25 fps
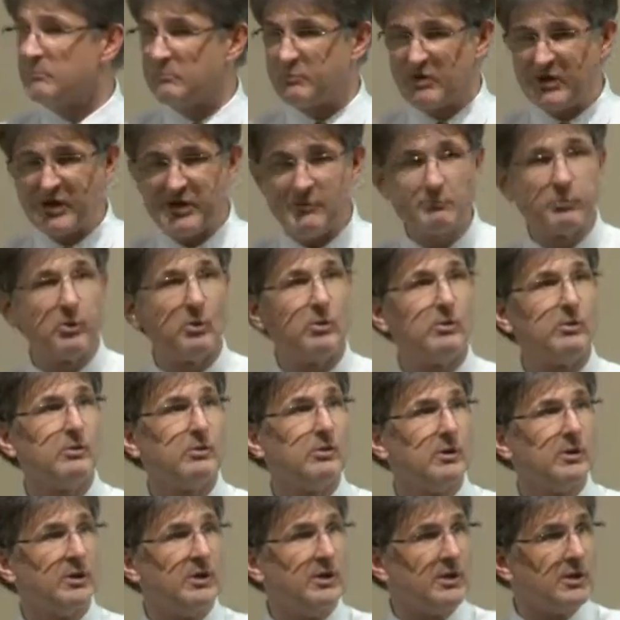
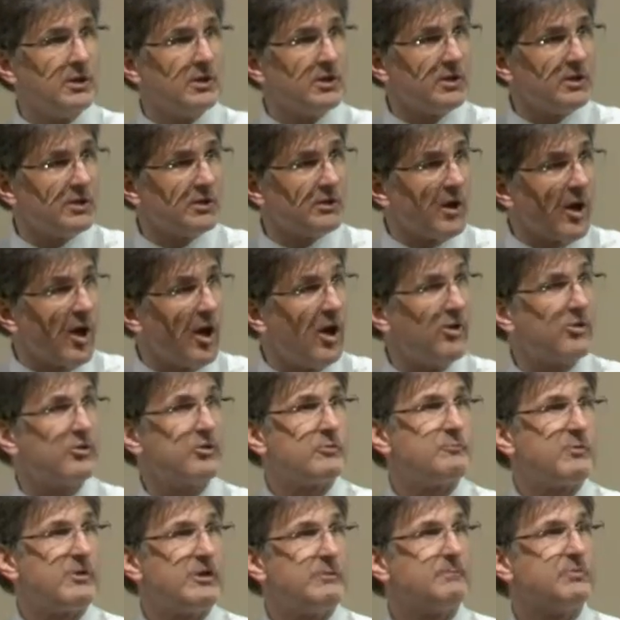people
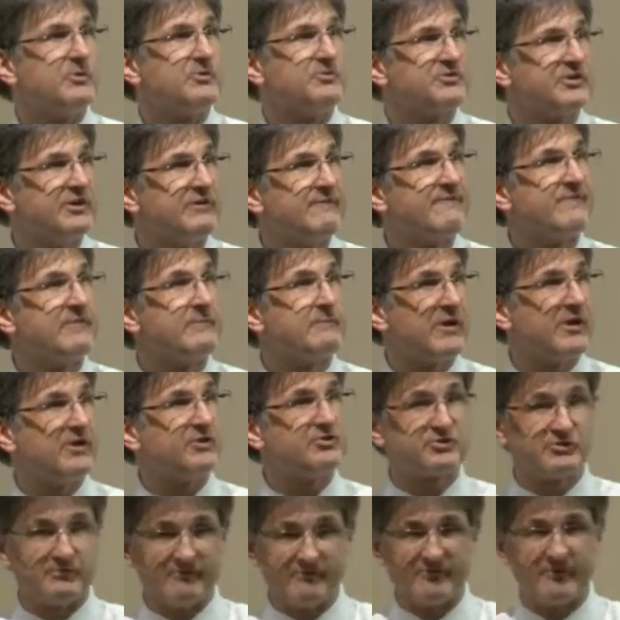other people's
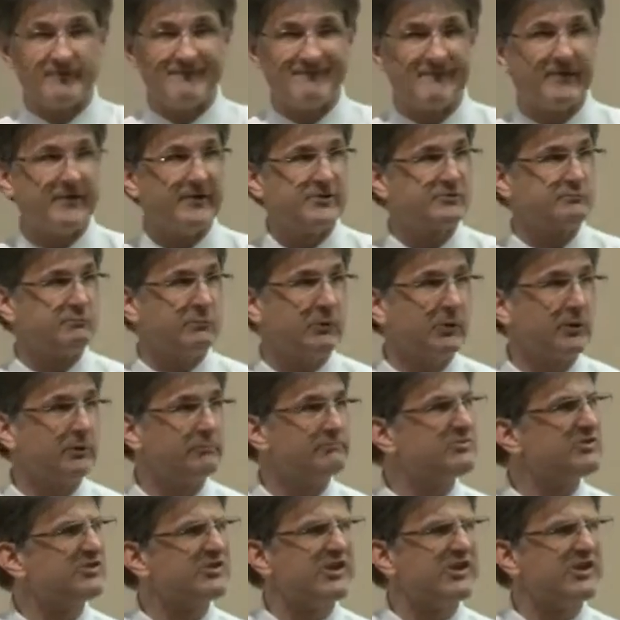information from Facebook?